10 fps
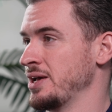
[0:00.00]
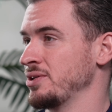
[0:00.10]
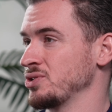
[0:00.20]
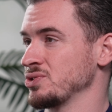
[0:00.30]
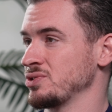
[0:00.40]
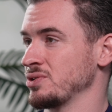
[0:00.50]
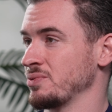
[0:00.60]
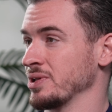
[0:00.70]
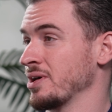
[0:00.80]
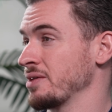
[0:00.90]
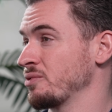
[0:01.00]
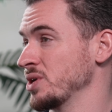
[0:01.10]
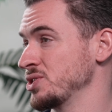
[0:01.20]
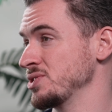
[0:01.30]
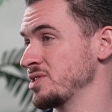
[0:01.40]
There's also a lot of
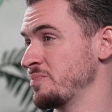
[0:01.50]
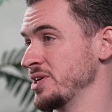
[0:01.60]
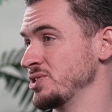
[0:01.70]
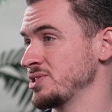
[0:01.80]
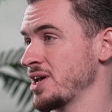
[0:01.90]
questions that patients